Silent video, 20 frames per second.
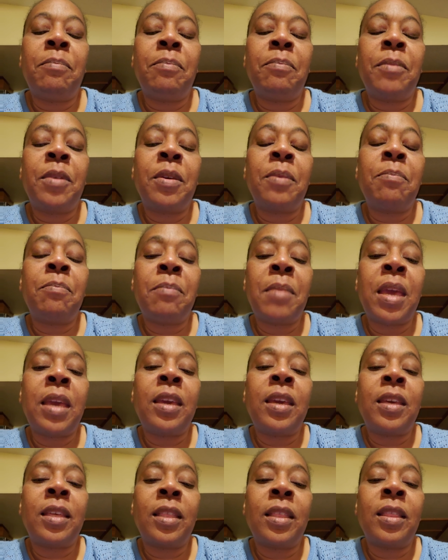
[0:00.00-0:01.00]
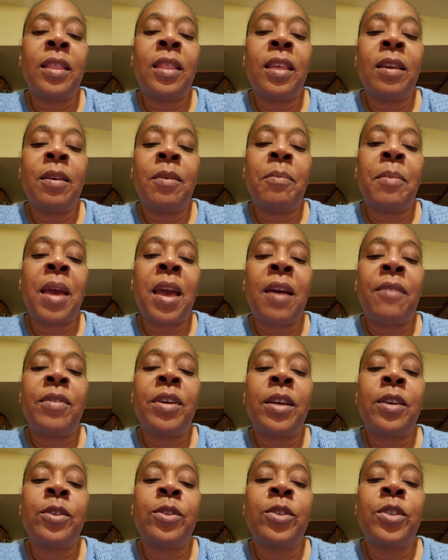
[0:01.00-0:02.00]
could make them have
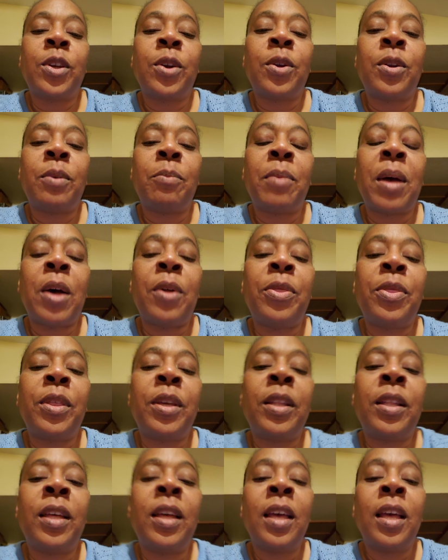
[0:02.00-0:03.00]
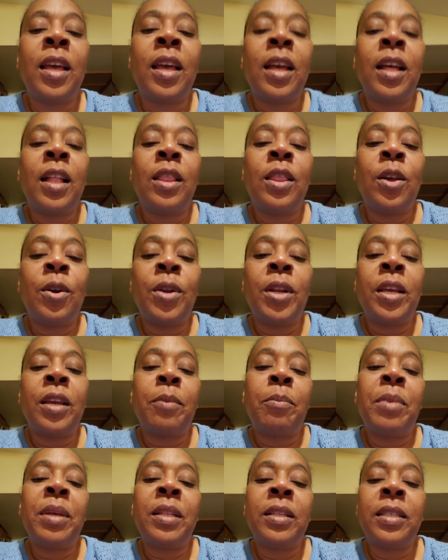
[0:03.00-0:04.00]
a concern about the learning
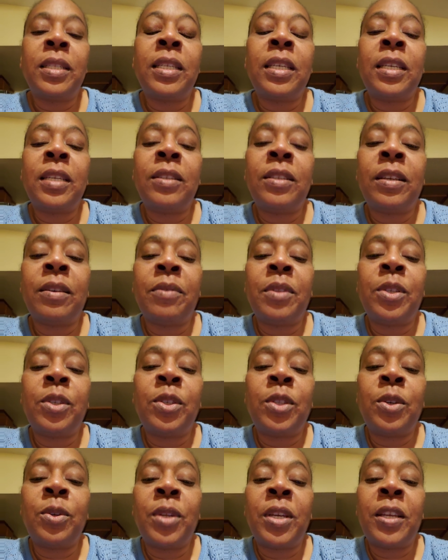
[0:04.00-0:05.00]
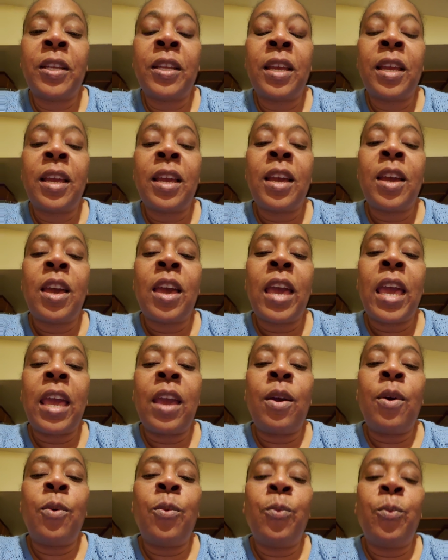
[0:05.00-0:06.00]
abilities of the student.
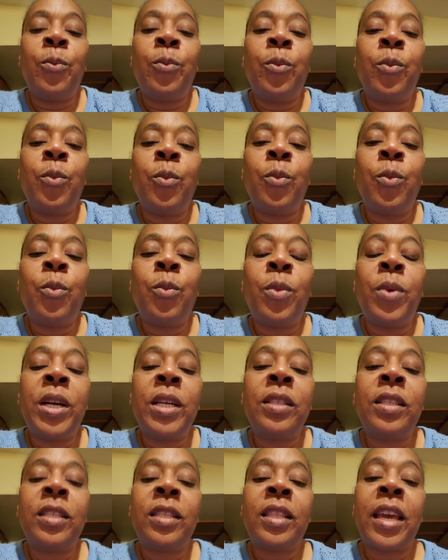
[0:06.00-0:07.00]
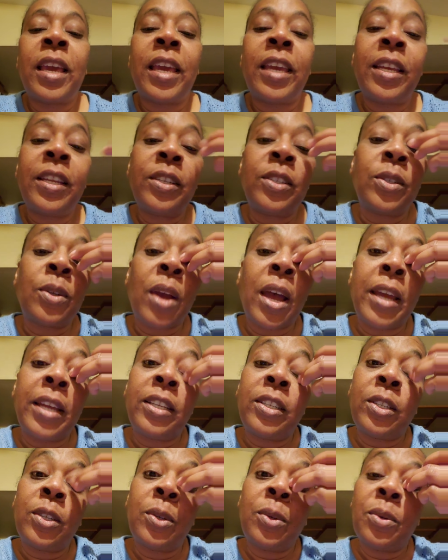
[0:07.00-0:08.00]
And once they
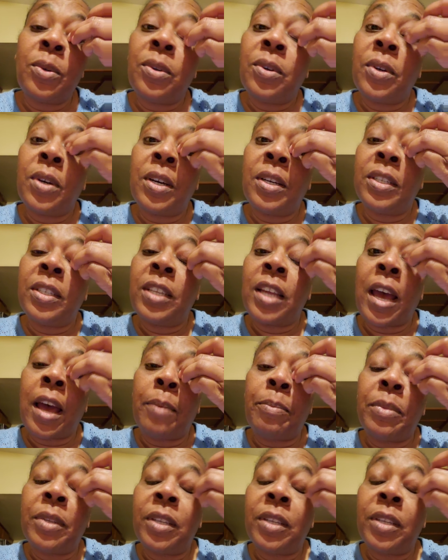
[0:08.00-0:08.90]
try to adopt